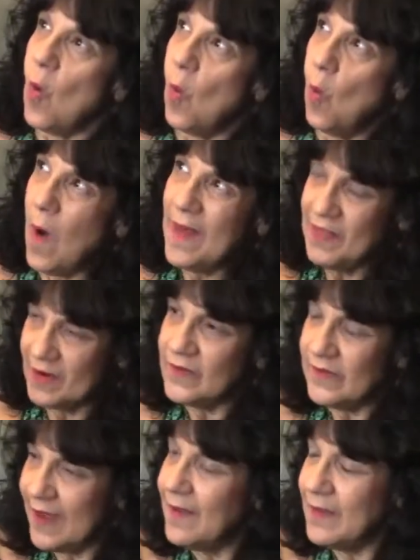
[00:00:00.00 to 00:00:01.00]
What they're
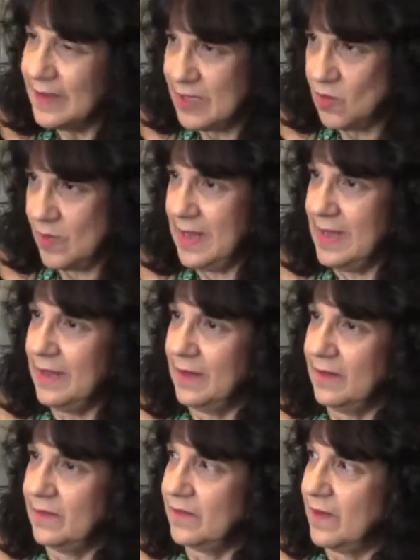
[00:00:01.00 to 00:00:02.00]
telling you
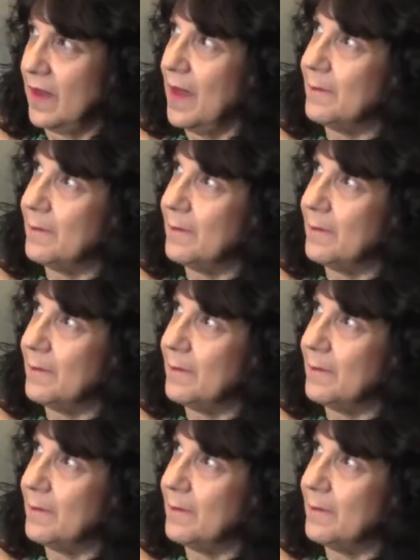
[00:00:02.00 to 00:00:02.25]
is,